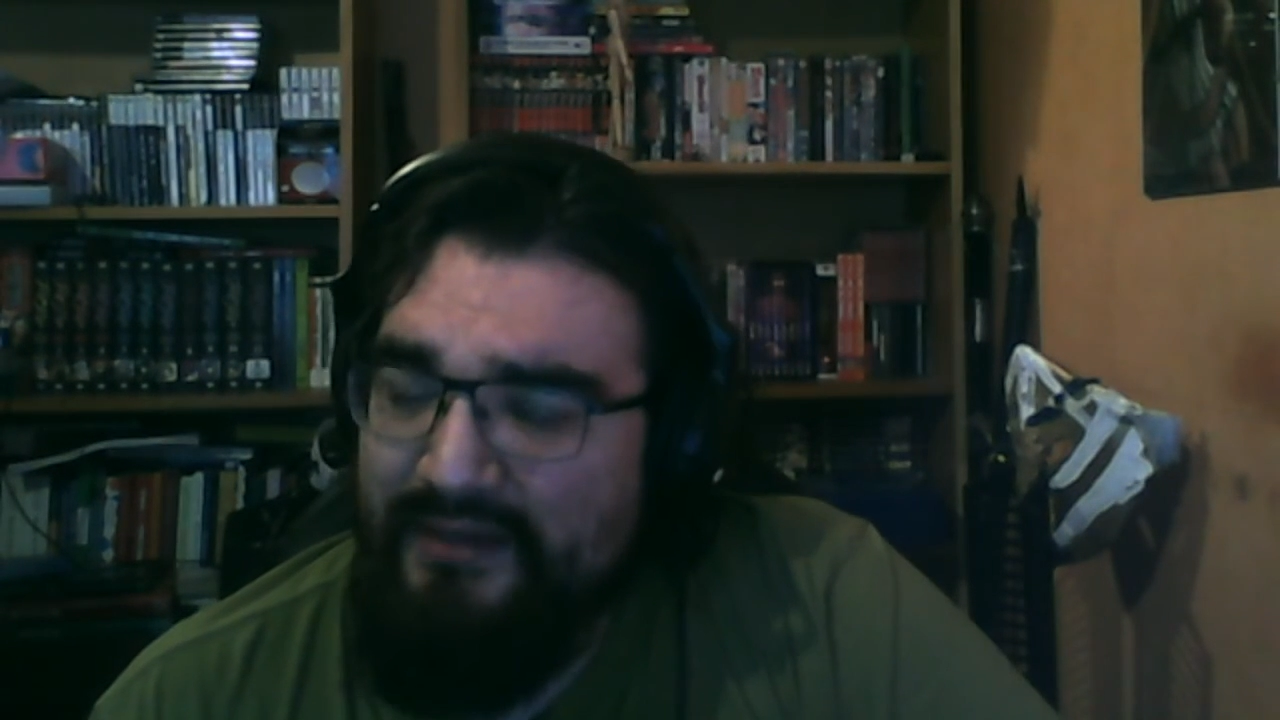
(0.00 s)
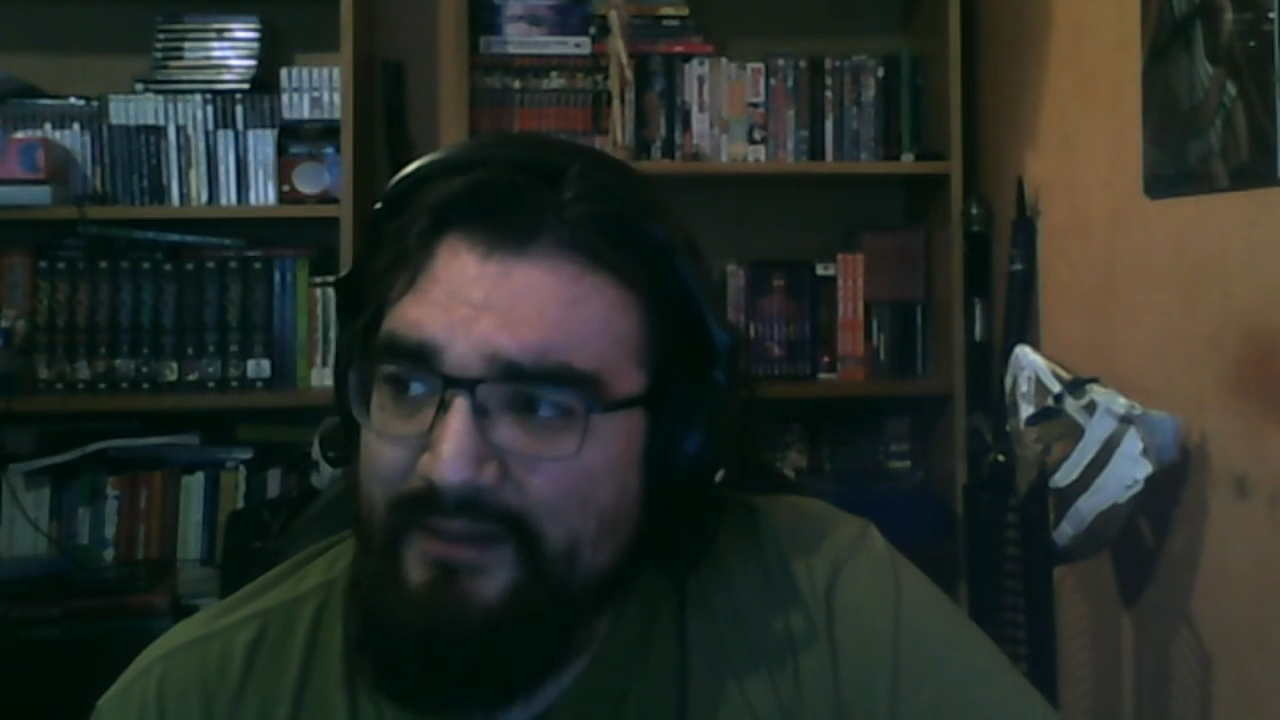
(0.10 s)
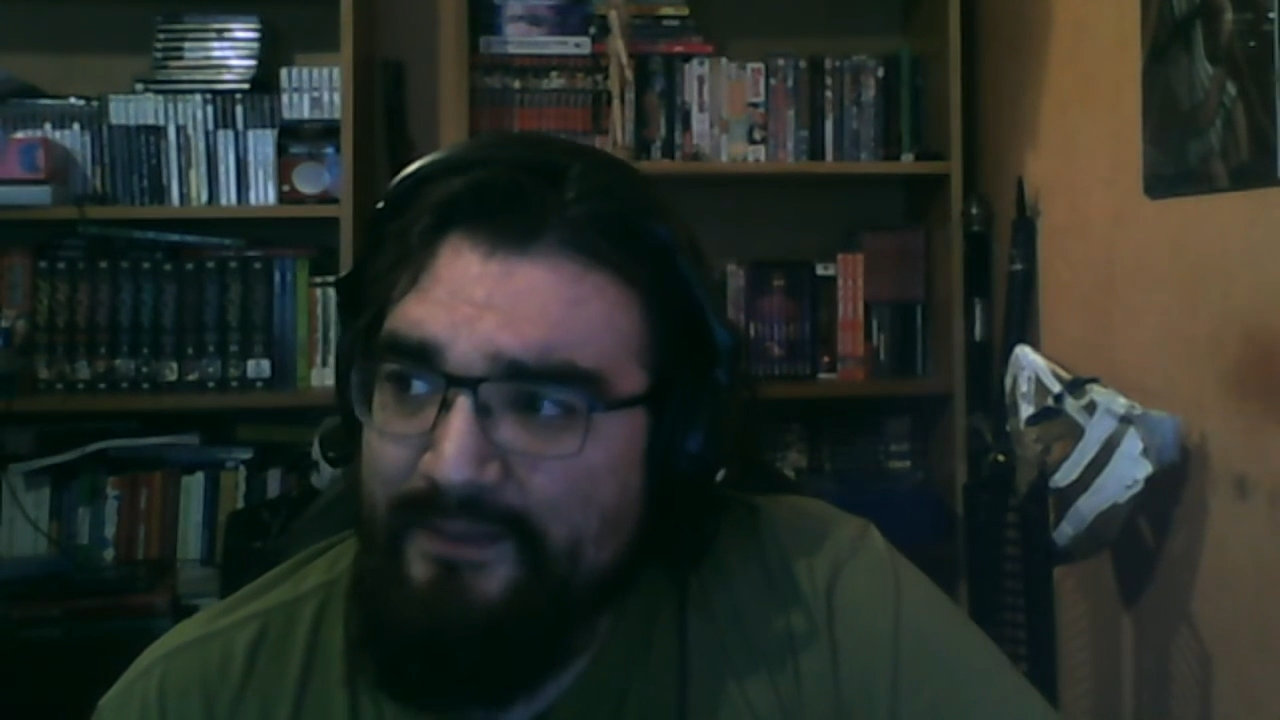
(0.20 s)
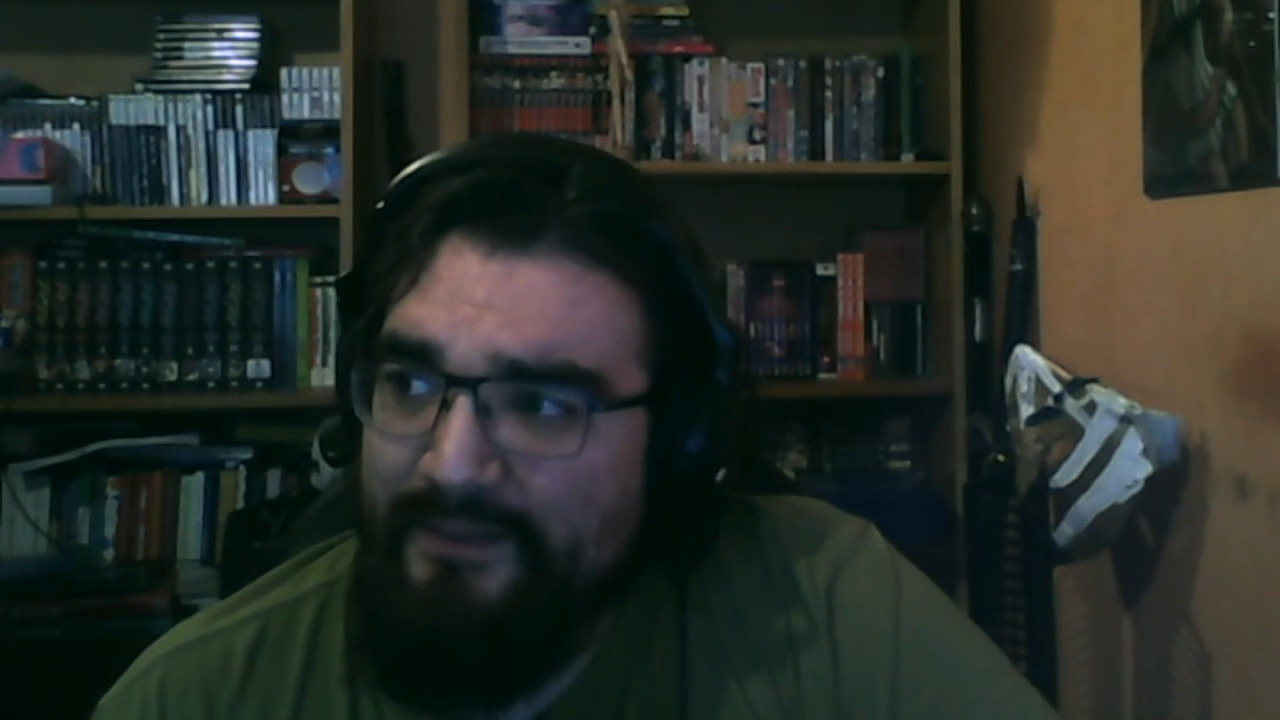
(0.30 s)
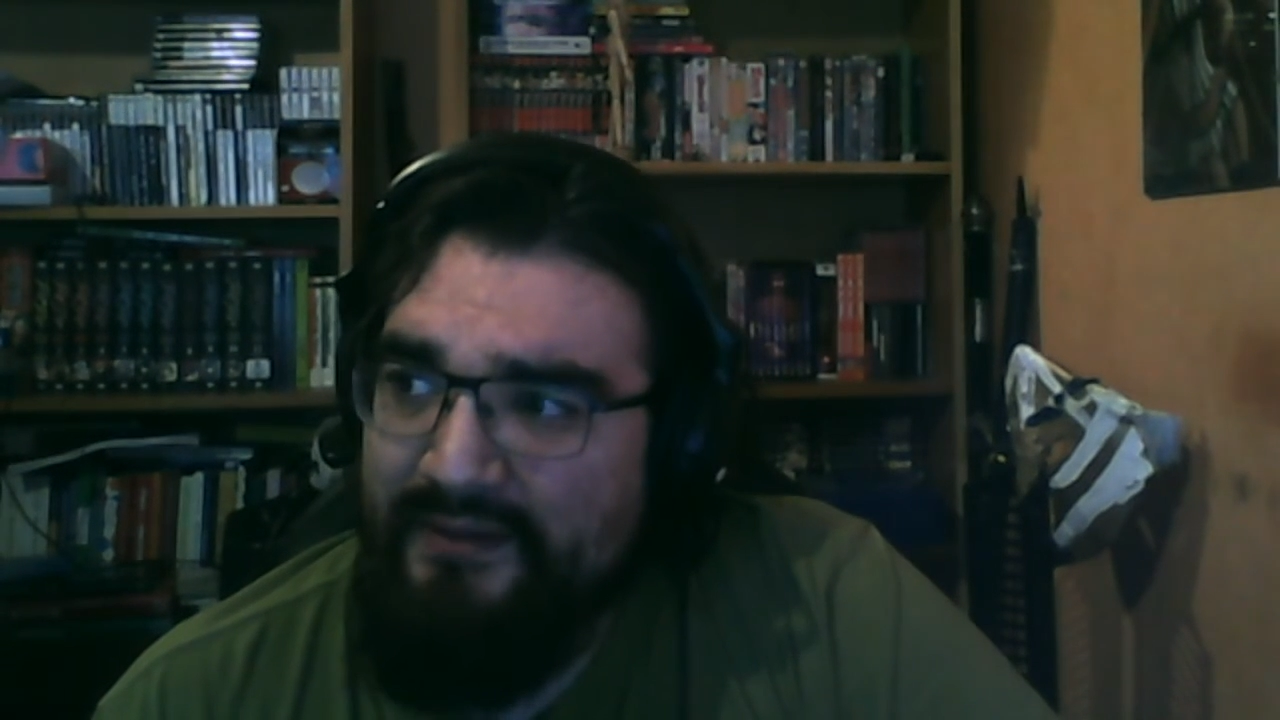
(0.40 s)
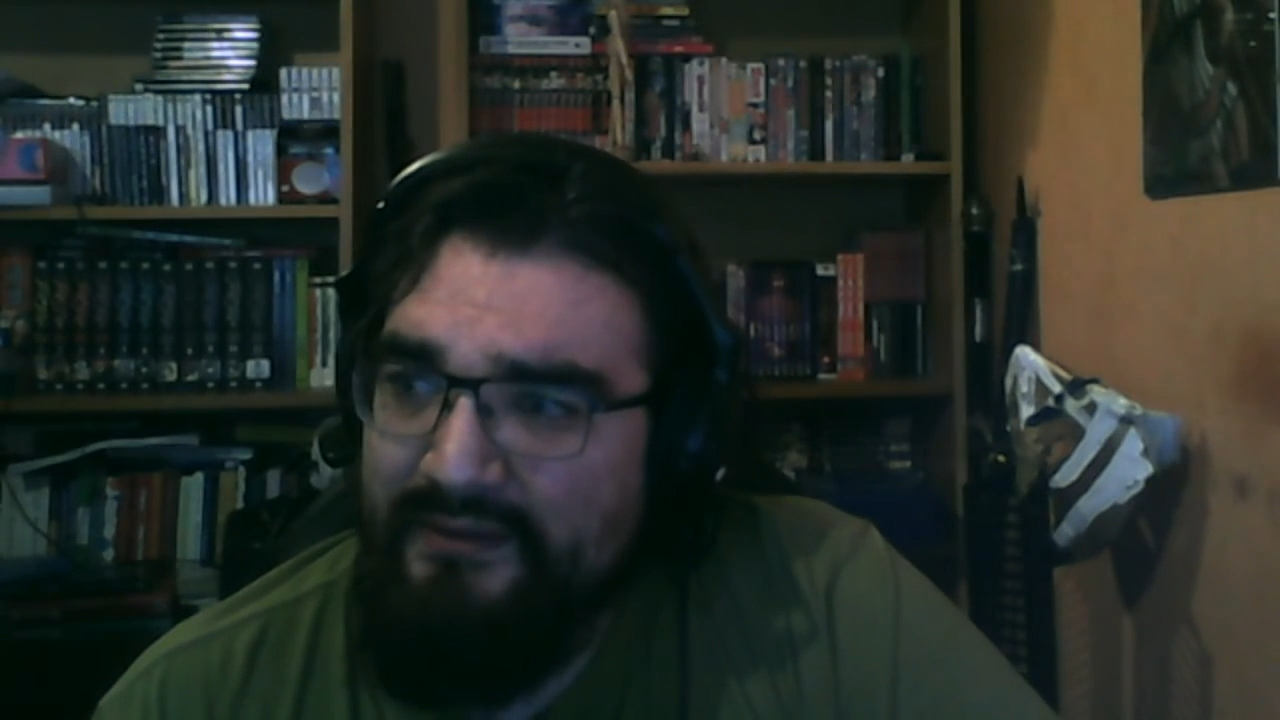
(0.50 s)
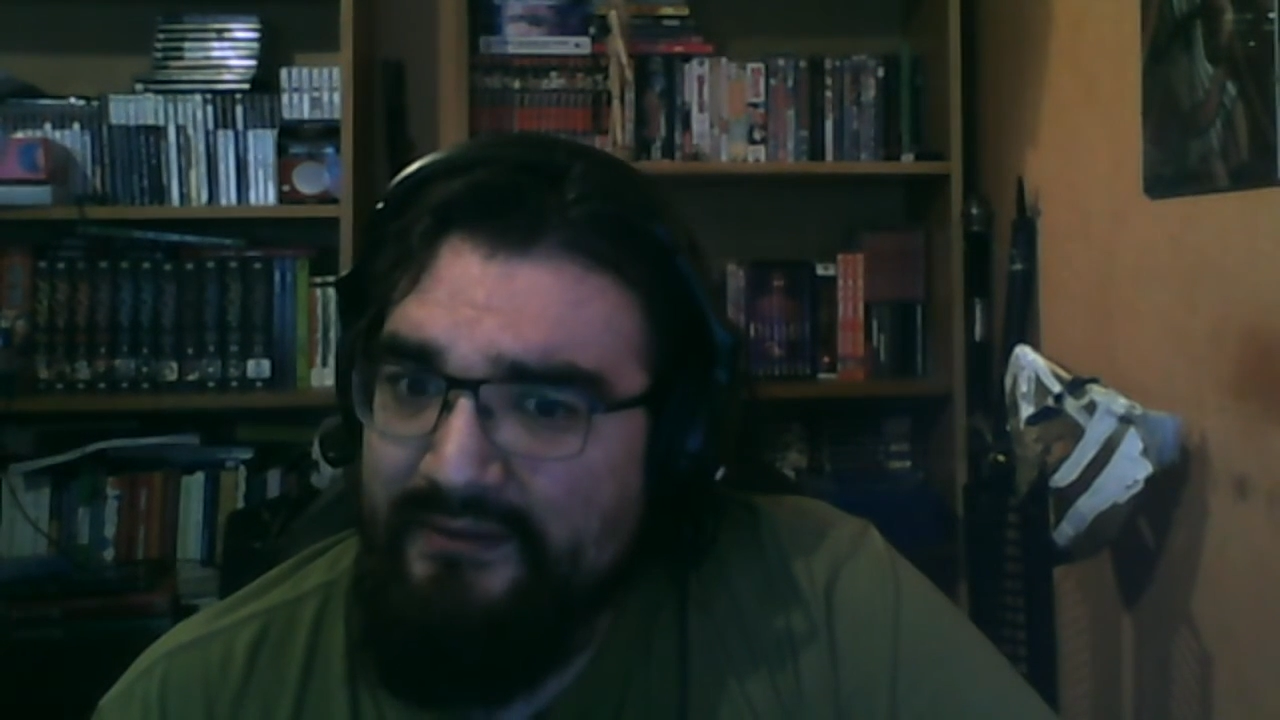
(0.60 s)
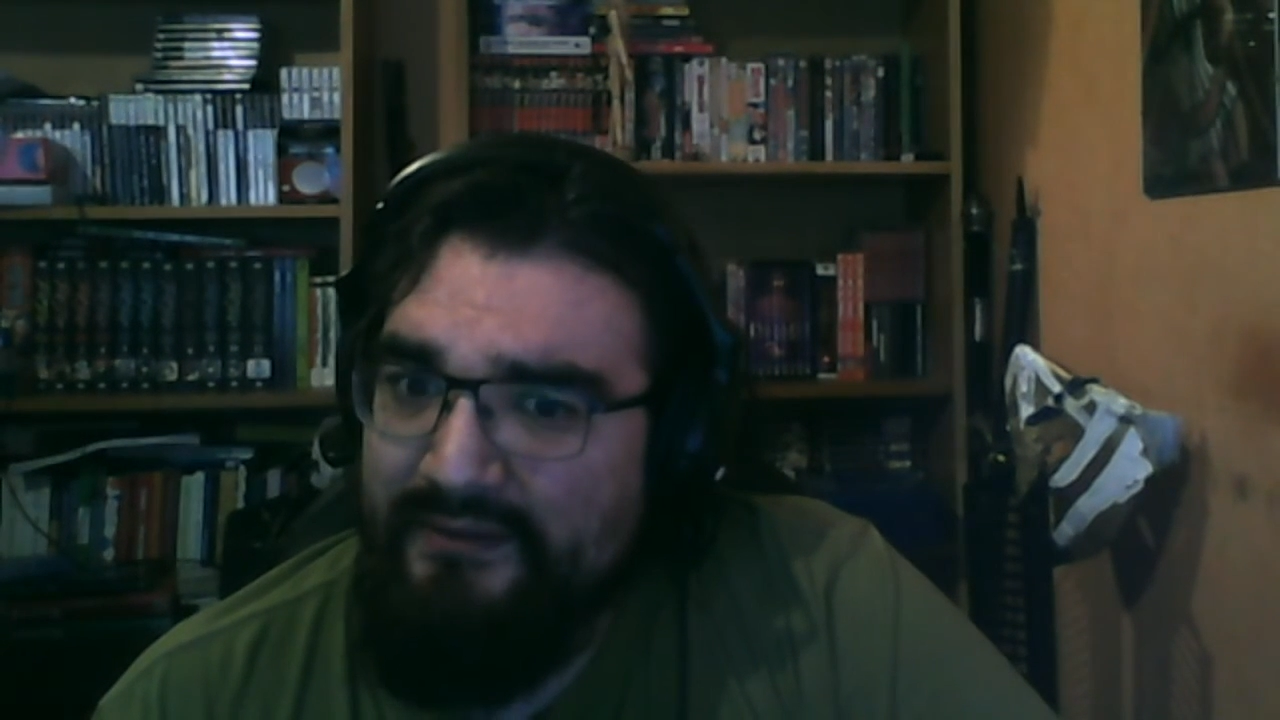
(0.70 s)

opinion,